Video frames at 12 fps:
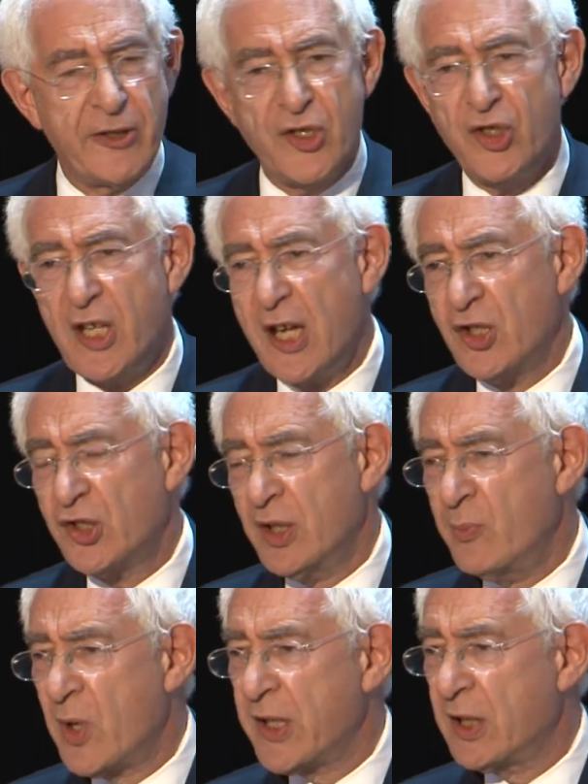education
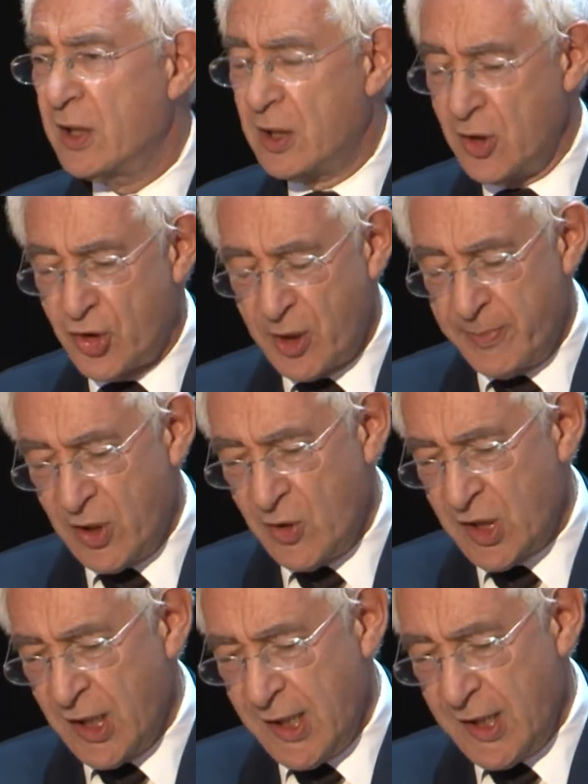and what it can
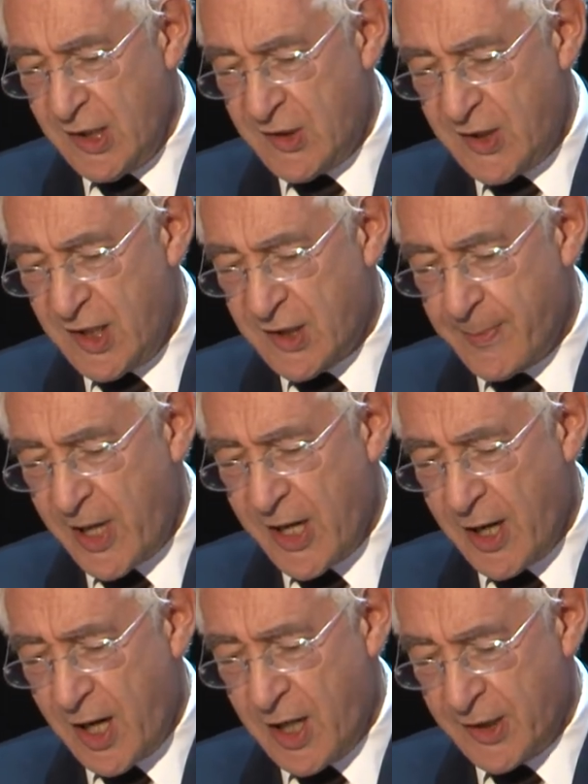contribute is dear to my
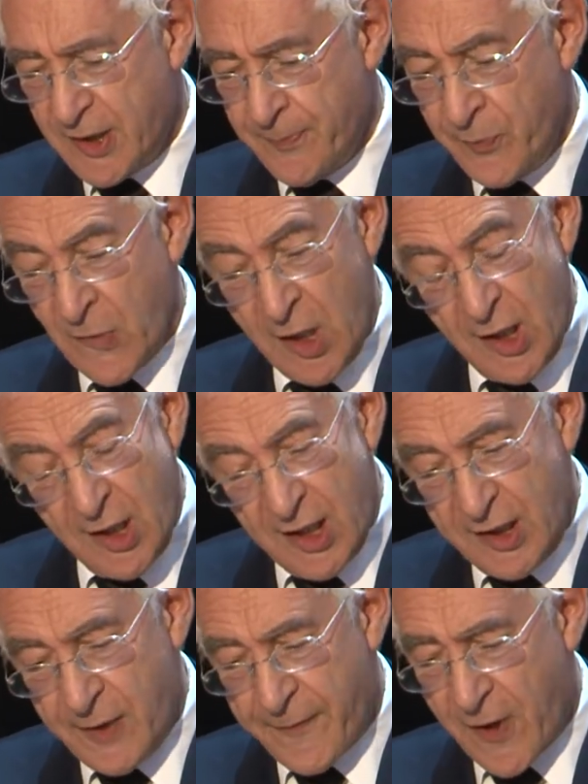heart.
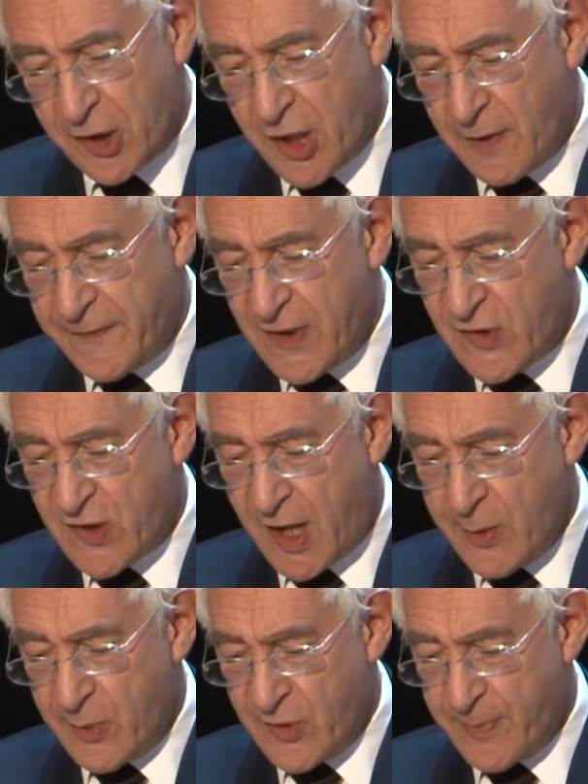In the Foreign Office, I
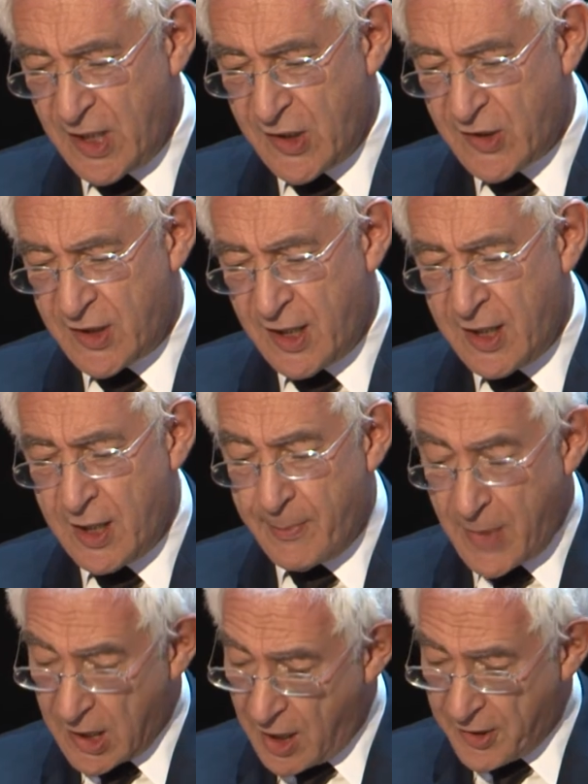was minister,
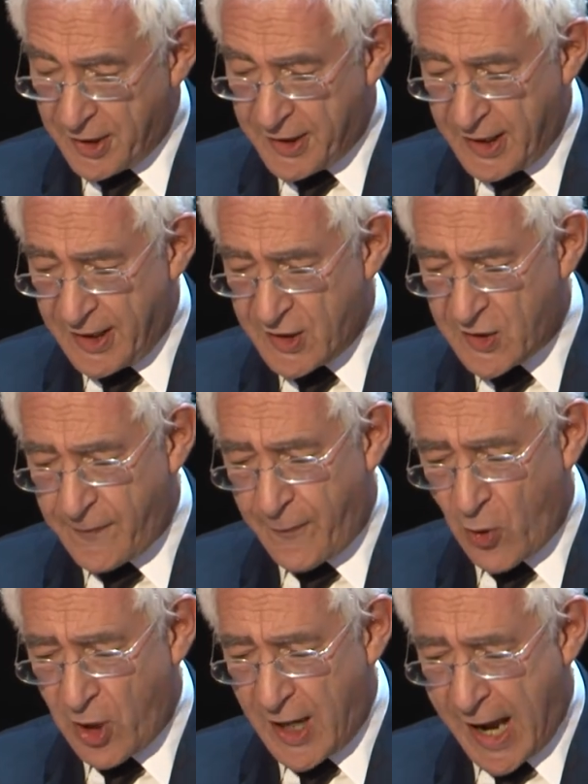among other things,
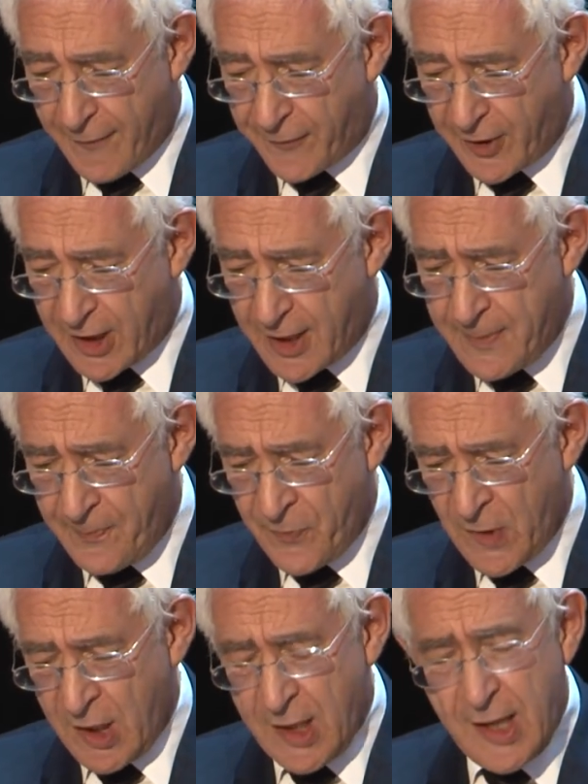for Africa,
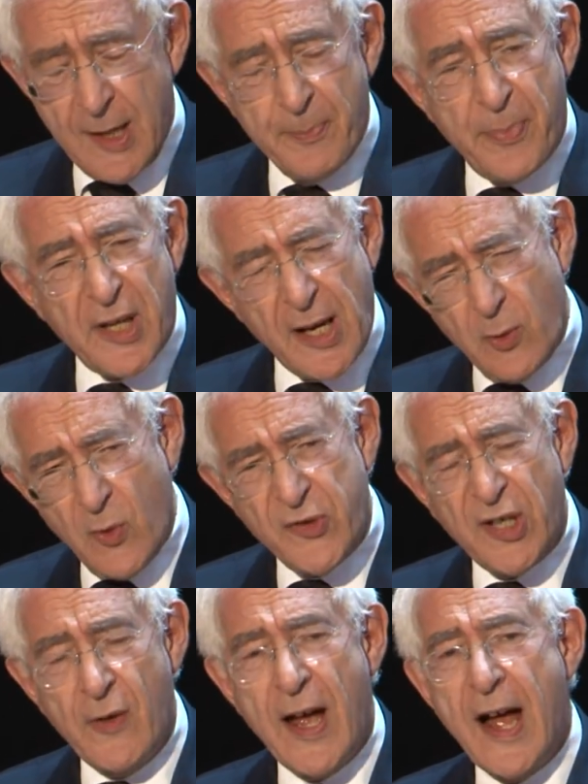but I
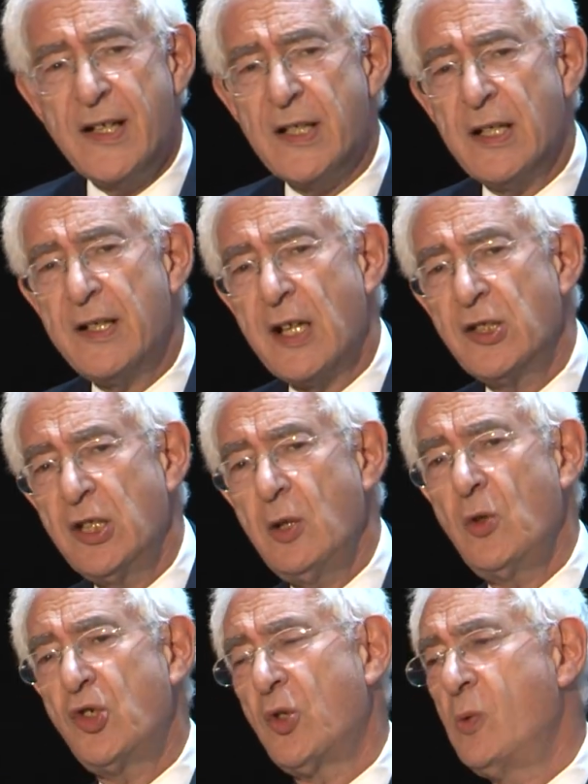also had an
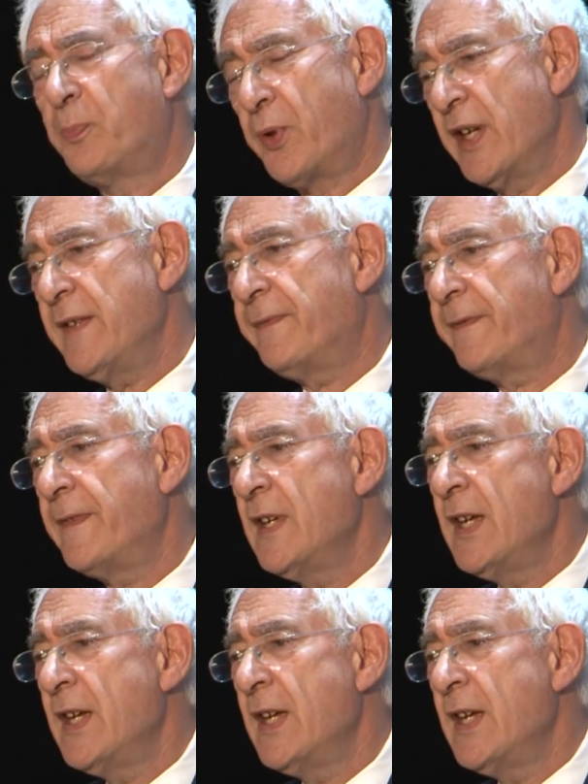unusual brief